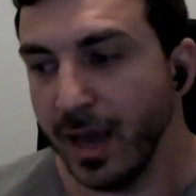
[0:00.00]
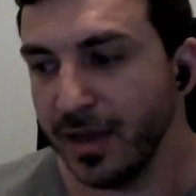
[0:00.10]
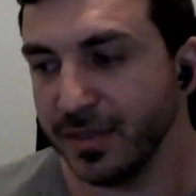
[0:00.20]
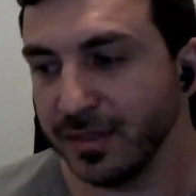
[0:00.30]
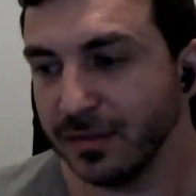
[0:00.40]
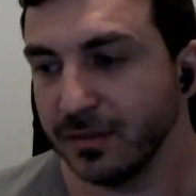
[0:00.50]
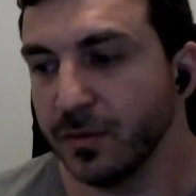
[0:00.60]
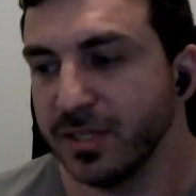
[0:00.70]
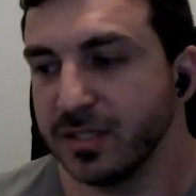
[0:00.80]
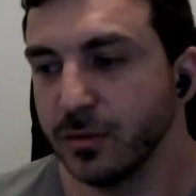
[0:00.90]
i think
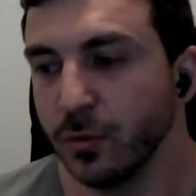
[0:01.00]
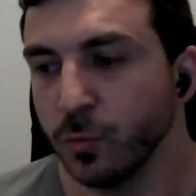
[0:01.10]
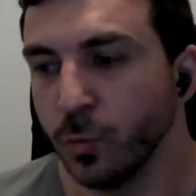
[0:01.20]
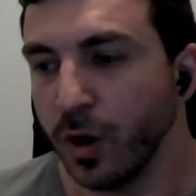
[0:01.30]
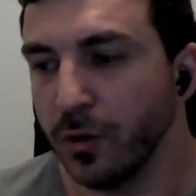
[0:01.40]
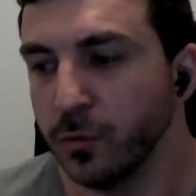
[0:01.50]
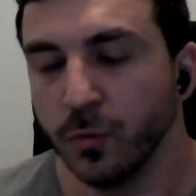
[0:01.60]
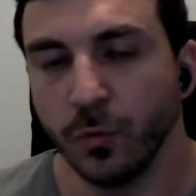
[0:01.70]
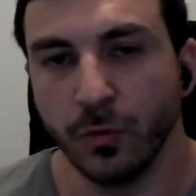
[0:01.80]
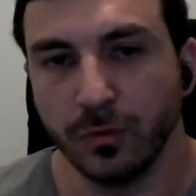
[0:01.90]
there is no one
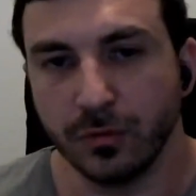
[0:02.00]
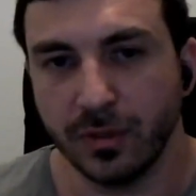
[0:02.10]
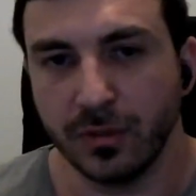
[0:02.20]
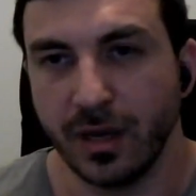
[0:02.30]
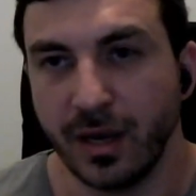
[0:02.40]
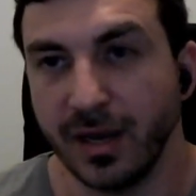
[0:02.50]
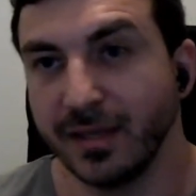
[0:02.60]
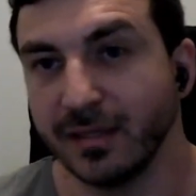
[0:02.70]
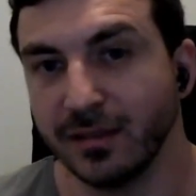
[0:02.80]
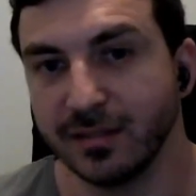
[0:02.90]
rule that i
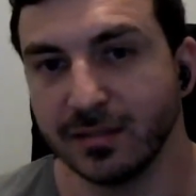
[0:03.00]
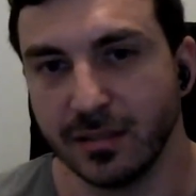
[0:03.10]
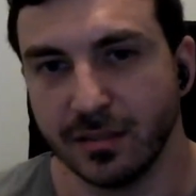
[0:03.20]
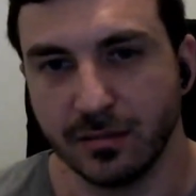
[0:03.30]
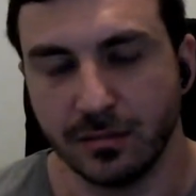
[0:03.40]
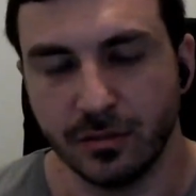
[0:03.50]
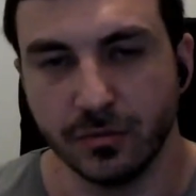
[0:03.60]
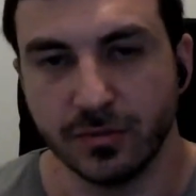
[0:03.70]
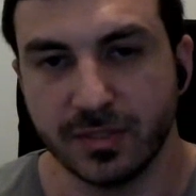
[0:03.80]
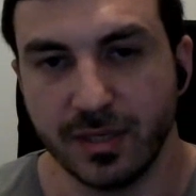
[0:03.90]
at least can you
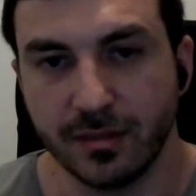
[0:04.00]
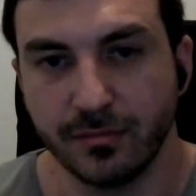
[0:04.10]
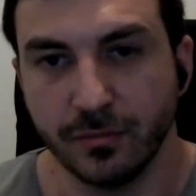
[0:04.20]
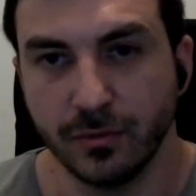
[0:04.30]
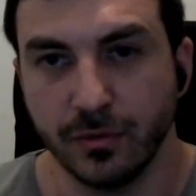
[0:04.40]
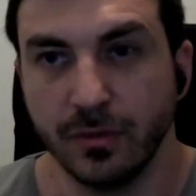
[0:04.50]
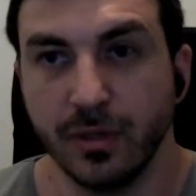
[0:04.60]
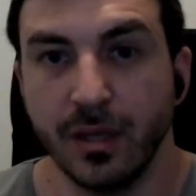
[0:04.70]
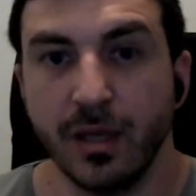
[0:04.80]
know set for